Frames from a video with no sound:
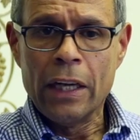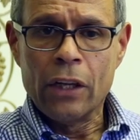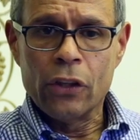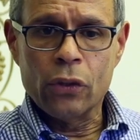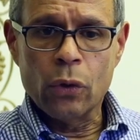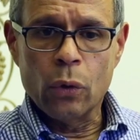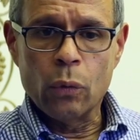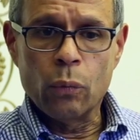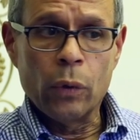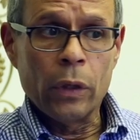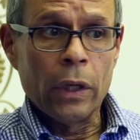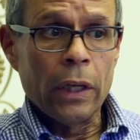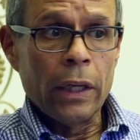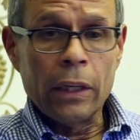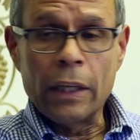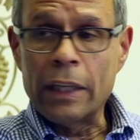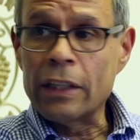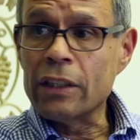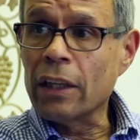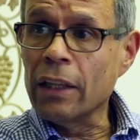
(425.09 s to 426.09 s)
So
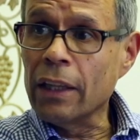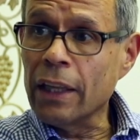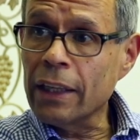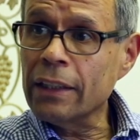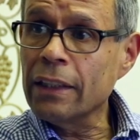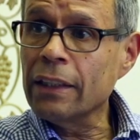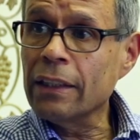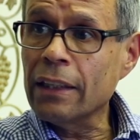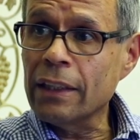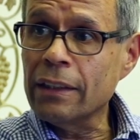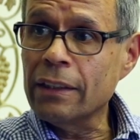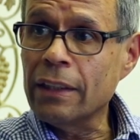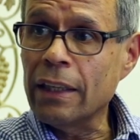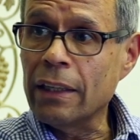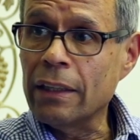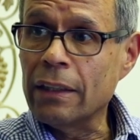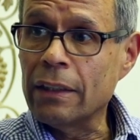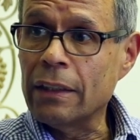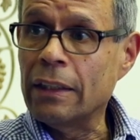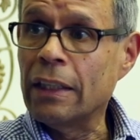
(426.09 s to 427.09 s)
it's collecting that
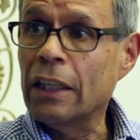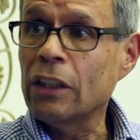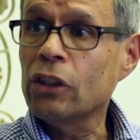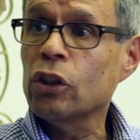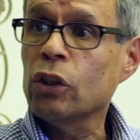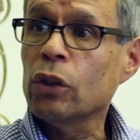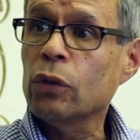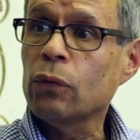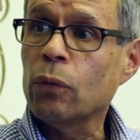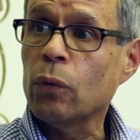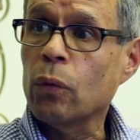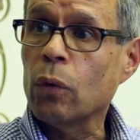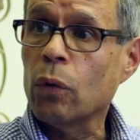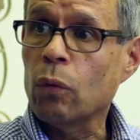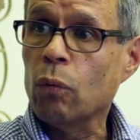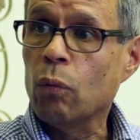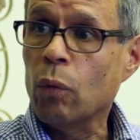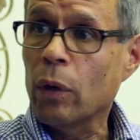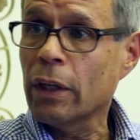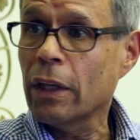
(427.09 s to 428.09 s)
data, not just
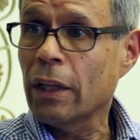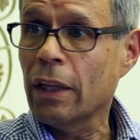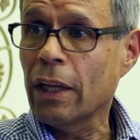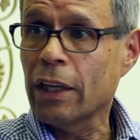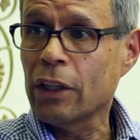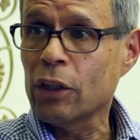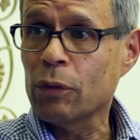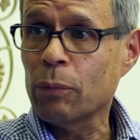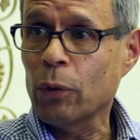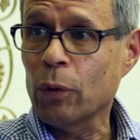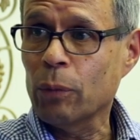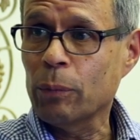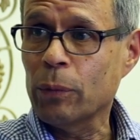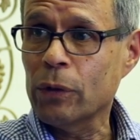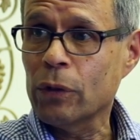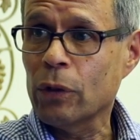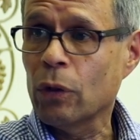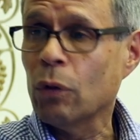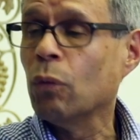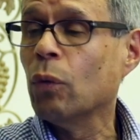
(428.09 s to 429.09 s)
for one client's
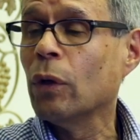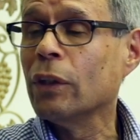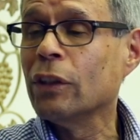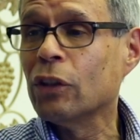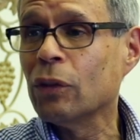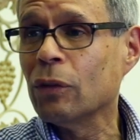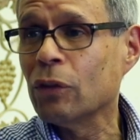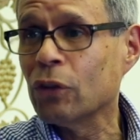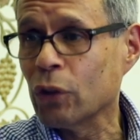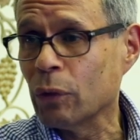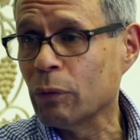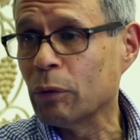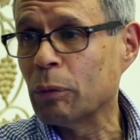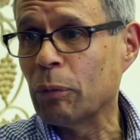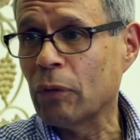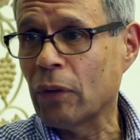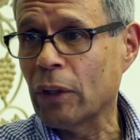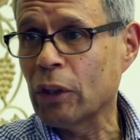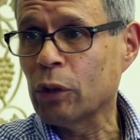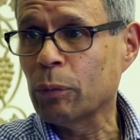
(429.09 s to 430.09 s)
purpose or one service
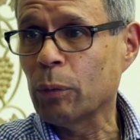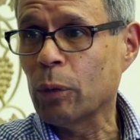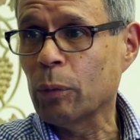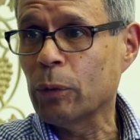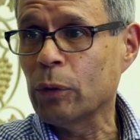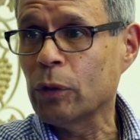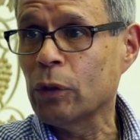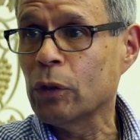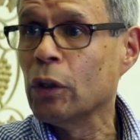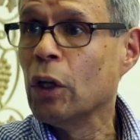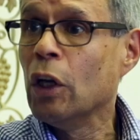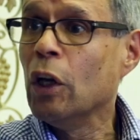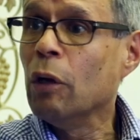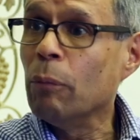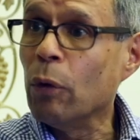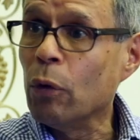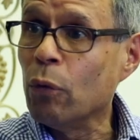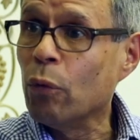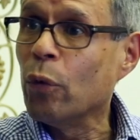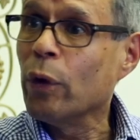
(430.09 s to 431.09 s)
provider's purposes,
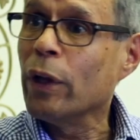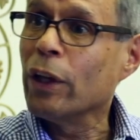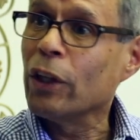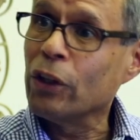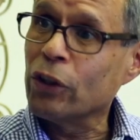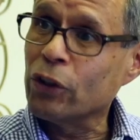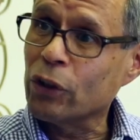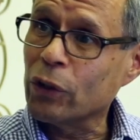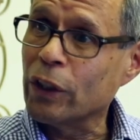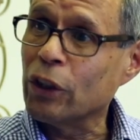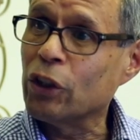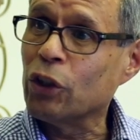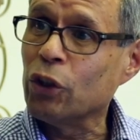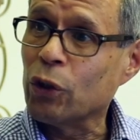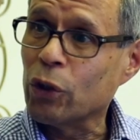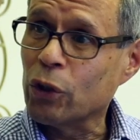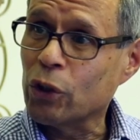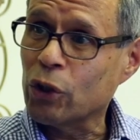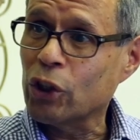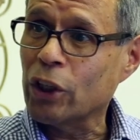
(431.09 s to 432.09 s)
but really so that you
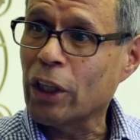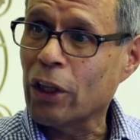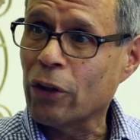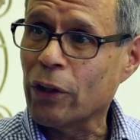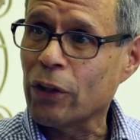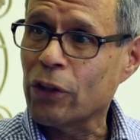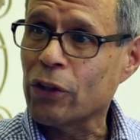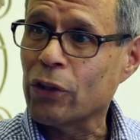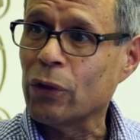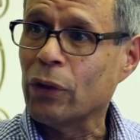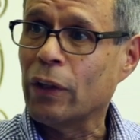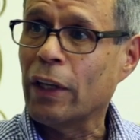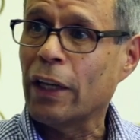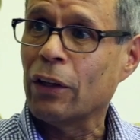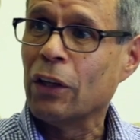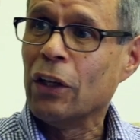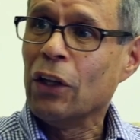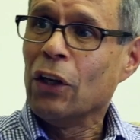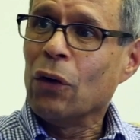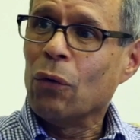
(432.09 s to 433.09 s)
could share it, so
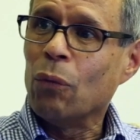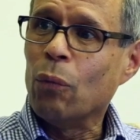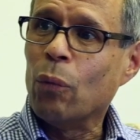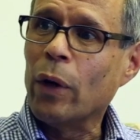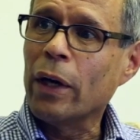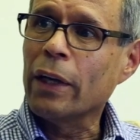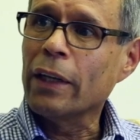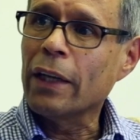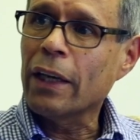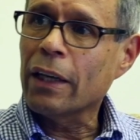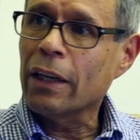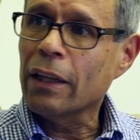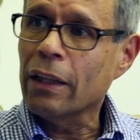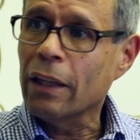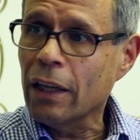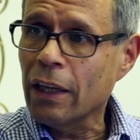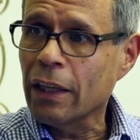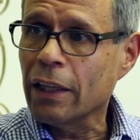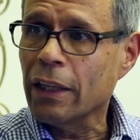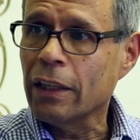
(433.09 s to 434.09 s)
that when that
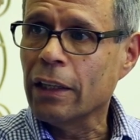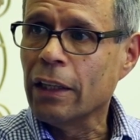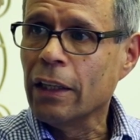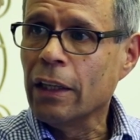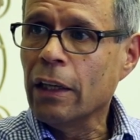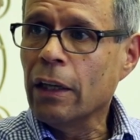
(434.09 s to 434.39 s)
client